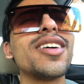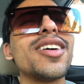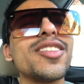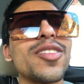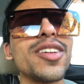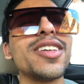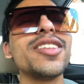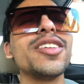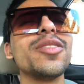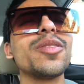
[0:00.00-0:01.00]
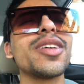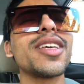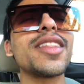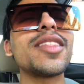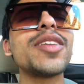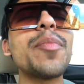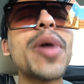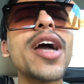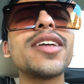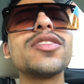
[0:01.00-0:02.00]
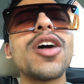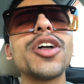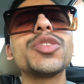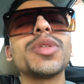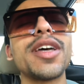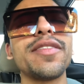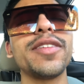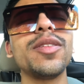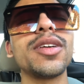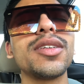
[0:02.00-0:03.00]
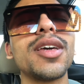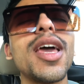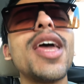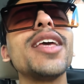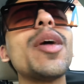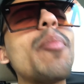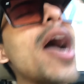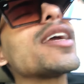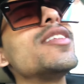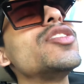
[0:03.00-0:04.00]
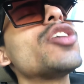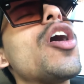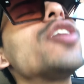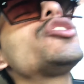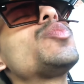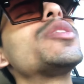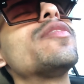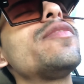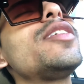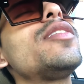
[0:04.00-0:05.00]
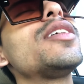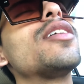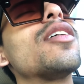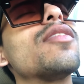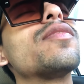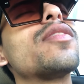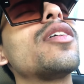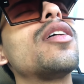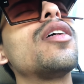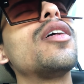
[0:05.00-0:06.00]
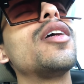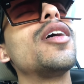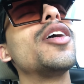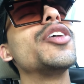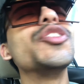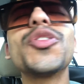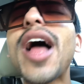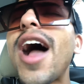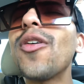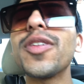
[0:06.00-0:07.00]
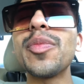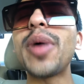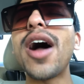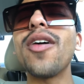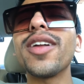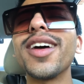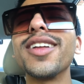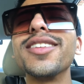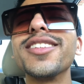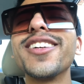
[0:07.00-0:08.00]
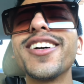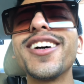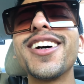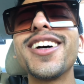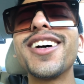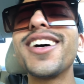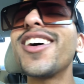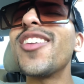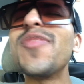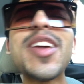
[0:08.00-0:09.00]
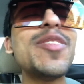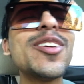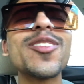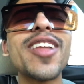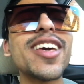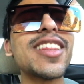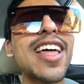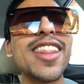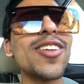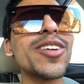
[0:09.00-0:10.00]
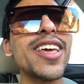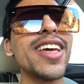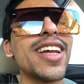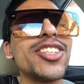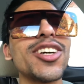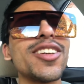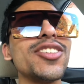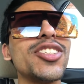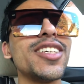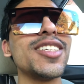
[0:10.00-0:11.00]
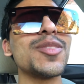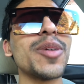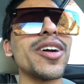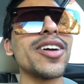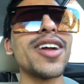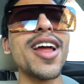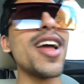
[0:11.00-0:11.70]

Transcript: it's already in you. Get back in touch with that feeling. Get back in touch with the feeling of you're out and about, and maybe you're like that little kid at Chuck E. Cheese where